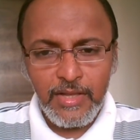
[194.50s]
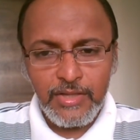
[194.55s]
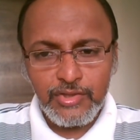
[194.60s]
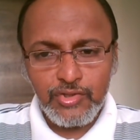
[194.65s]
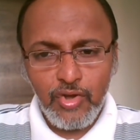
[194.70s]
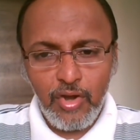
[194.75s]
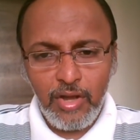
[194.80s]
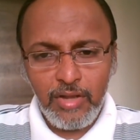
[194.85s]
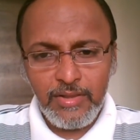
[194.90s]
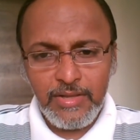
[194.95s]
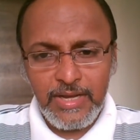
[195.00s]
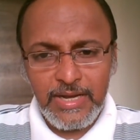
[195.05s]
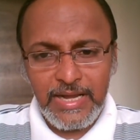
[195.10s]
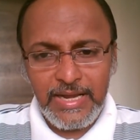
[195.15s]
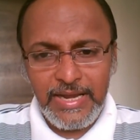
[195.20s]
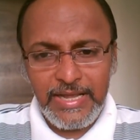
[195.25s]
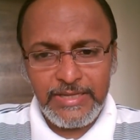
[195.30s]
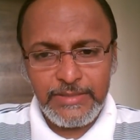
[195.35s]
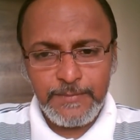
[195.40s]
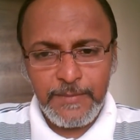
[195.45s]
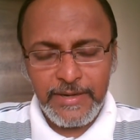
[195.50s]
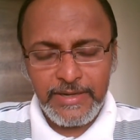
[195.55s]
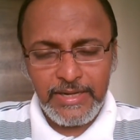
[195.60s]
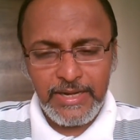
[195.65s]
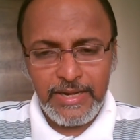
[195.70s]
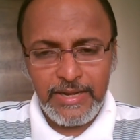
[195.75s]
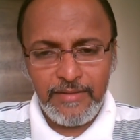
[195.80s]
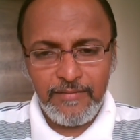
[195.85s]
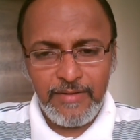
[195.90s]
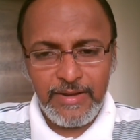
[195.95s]
So all the
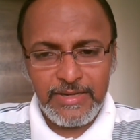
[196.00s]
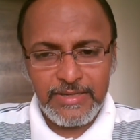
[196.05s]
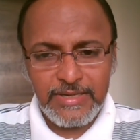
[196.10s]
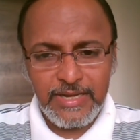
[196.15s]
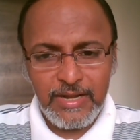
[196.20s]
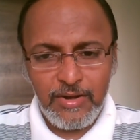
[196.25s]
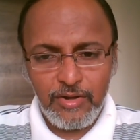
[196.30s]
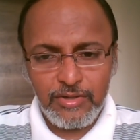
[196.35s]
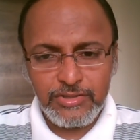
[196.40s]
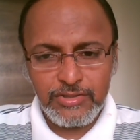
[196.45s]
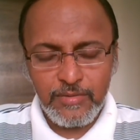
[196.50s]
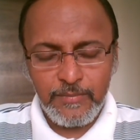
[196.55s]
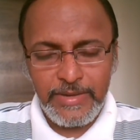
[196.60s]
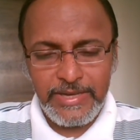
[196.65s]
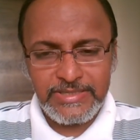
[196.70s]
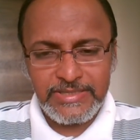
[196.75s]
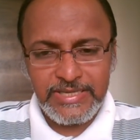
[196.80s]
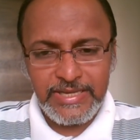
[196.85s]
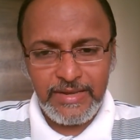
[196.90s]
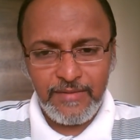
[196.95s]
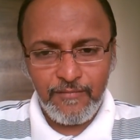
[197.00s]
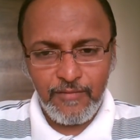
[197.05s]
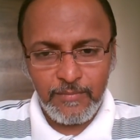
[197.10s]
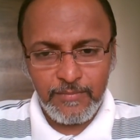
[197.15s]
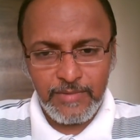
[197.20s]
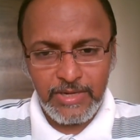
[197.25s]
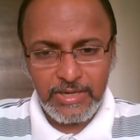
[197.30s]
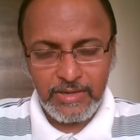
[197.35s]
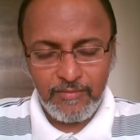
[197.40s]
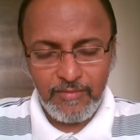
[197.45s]
unexpected event also been seen
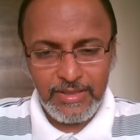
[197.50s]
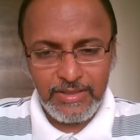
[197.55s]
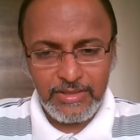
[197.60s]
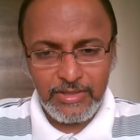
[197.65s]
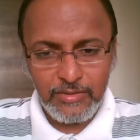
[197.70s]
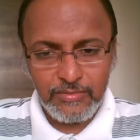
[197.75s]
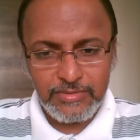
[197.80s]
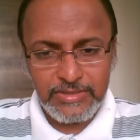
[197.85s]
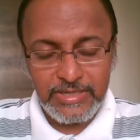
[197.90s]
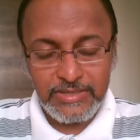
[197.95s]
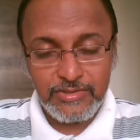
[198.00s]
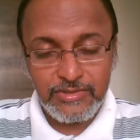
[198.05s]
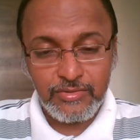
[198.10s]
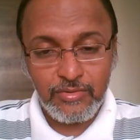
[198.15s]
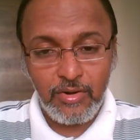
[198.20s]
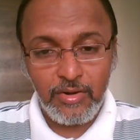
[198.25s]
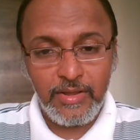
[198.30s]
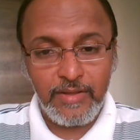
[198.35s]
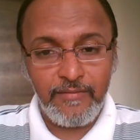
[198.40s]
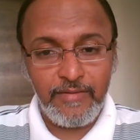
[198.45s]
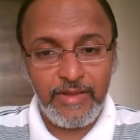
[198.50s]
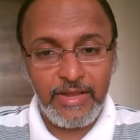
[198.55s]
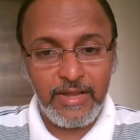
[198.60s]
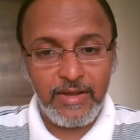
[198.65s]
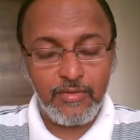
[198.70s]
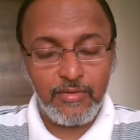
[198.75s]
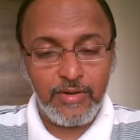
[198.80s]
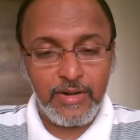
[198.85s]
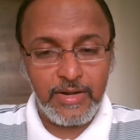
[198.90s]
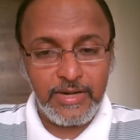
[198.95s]
from the twelfth house, it's not giving
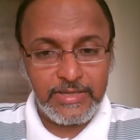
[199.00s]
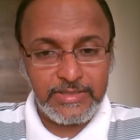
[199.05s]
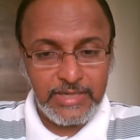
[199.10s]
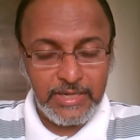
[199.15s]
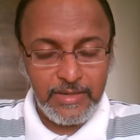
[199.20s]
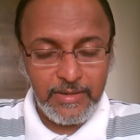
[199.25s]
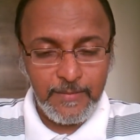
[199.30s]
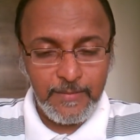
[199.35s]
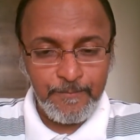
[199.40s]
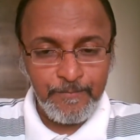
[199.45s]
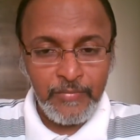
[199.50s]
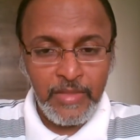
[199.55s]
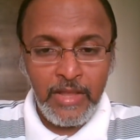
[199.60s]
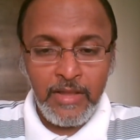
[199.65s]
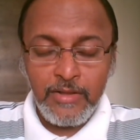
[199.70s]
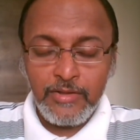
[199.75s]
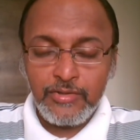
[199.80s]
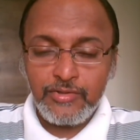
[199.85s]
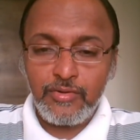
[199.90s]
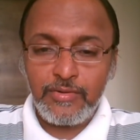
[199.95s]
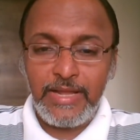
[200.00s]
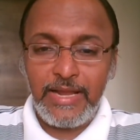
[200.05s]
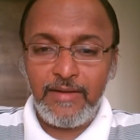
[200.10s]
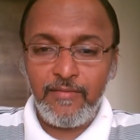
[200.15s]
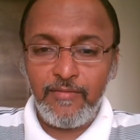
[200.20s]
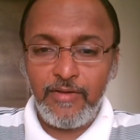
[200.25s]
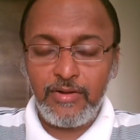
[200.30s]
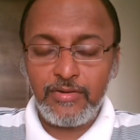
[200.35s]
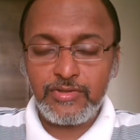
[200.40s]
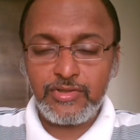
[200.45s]
a good result. So
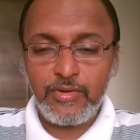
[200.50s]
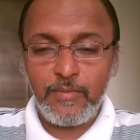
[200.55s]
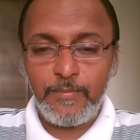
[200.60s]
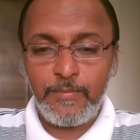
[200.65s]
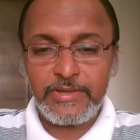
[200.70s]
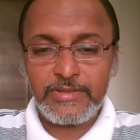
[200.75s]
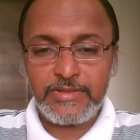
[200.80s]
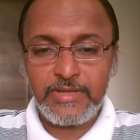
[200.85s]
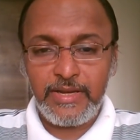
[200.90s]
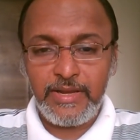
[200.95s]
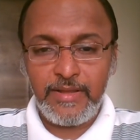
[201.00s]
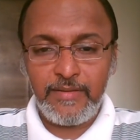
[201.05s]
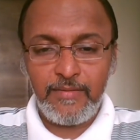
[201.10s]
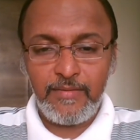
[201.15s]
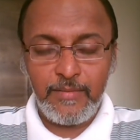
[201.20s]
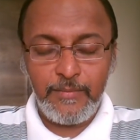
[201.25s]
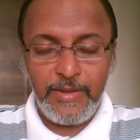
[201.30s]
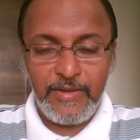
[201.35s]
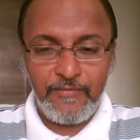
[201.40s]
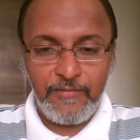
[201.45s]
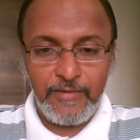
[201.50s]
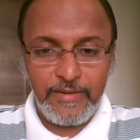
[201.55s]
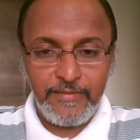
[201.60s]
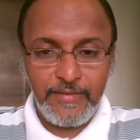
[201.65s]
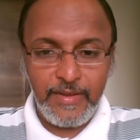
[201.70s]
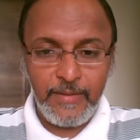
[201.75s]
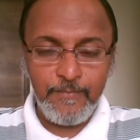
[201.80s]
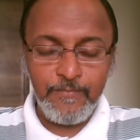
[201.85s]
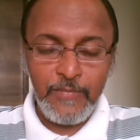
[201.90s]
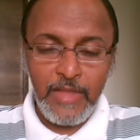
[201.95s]
that way also person will be
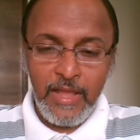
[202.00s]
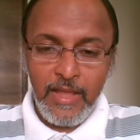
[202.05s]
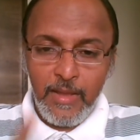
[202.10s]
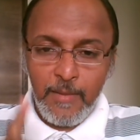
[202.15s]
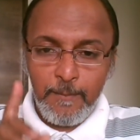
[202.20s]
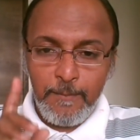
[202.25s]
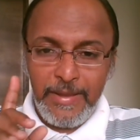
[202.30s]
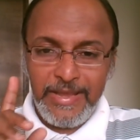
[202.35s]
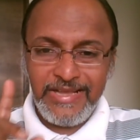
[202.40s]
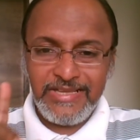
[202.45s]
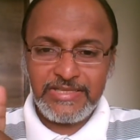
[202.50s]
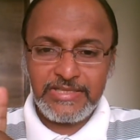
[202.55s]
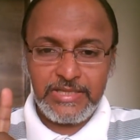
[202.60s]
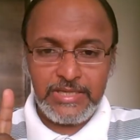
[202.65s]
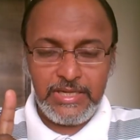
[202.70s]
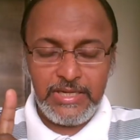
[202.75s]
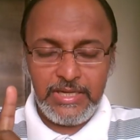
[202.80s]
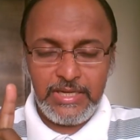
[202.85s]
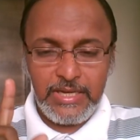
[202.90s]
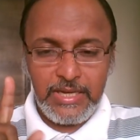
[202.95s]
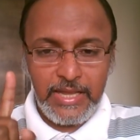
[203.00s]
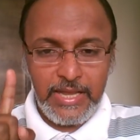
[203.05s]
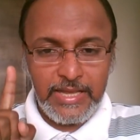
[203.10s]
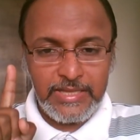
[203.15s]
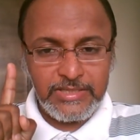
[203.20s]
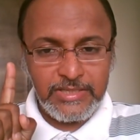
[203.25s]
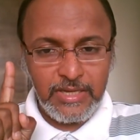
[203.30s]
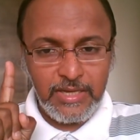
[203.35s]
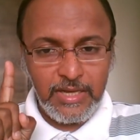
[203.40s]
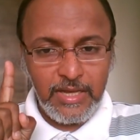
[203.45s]
facing. Being Sun
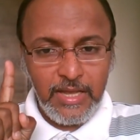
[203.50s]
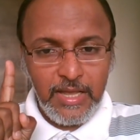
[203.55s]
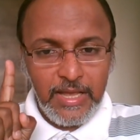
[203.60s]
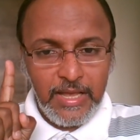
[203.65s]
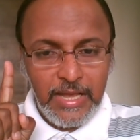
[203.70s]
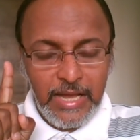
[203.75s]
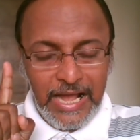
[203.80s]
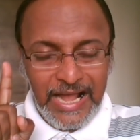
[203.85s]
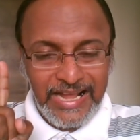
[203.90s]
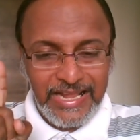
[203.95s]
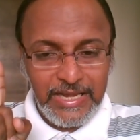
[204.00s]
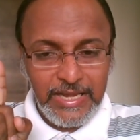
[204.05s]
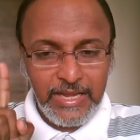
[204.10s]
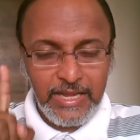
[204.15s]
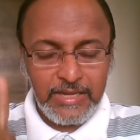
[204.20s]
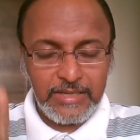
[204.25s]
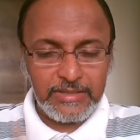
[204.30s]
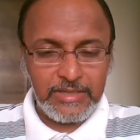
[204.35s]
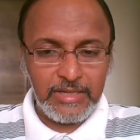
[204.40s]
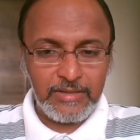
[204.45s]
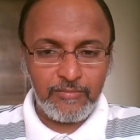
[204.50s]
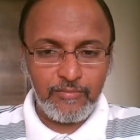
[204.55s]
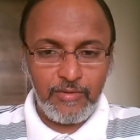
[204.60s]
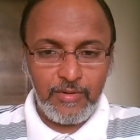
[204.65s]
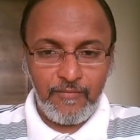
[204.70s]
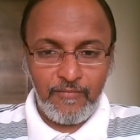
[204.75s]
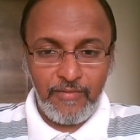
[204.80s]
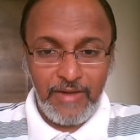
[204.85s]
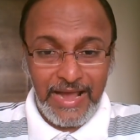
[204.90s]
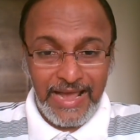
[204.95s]
as a Agni
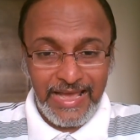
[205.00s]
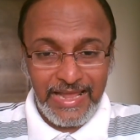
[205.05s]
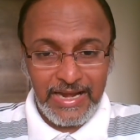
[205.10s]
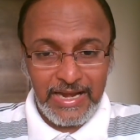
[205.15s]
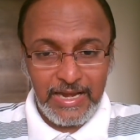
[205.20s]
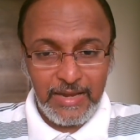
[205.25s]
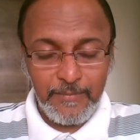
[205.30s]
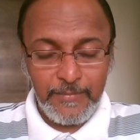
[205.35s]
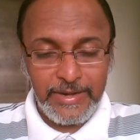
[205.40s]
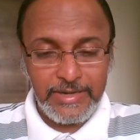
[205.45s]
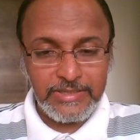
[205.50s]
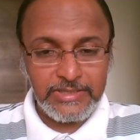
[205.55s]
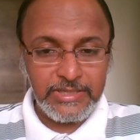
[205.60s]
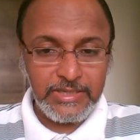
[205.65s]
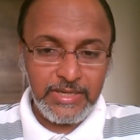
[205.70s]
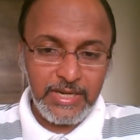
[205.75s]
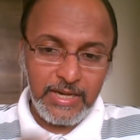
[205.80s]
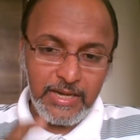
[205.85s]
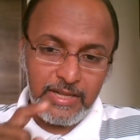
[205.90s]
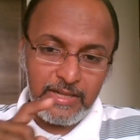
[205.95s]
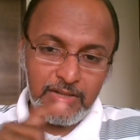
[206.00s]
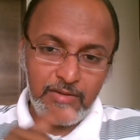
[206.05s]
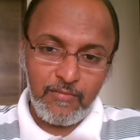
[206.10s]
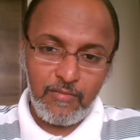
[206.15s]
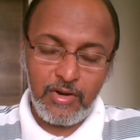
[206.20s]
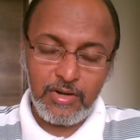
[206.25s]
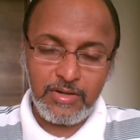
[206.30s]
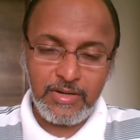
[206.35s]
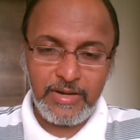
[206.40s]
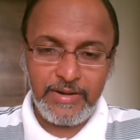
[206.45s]
tattva, fire element seated in the
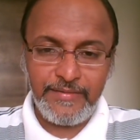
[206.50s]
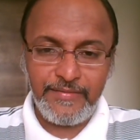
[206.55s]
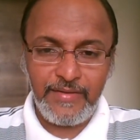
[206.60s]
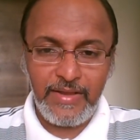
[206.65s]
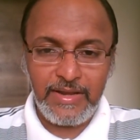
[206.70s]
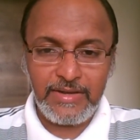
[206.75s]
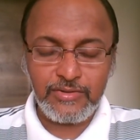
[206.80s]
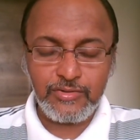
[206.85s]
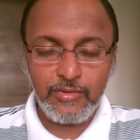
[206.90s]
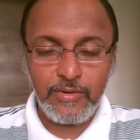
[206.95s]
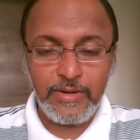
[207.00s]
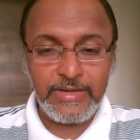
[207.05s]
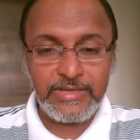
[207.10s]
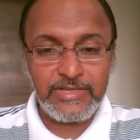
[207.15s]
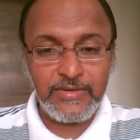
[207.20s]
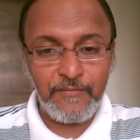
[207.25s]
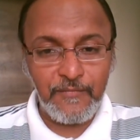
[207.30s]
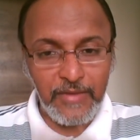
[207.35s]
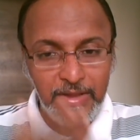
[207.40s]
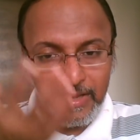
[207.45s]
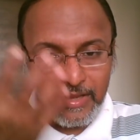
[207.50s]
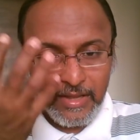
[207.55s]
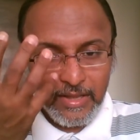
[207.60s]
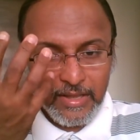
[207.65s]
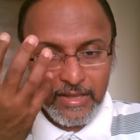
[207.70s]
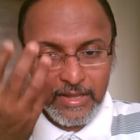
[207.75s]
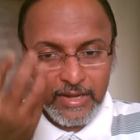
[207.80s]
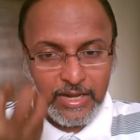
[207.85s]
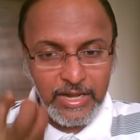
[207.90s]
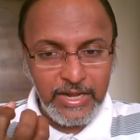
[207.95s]
watery sign, so its effect
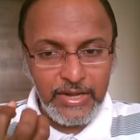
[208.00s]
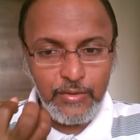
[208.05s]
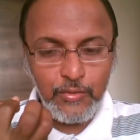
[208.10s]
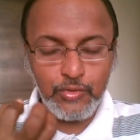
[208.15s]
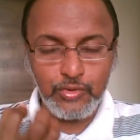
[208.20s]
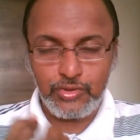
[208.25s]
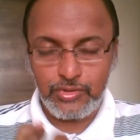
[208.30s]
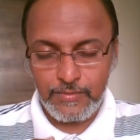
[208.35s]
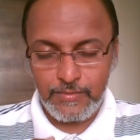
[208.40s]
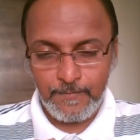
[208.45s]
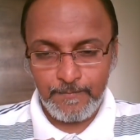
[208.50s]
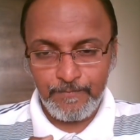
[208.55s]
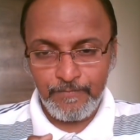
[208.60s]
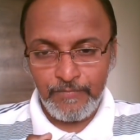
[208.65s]
reduce.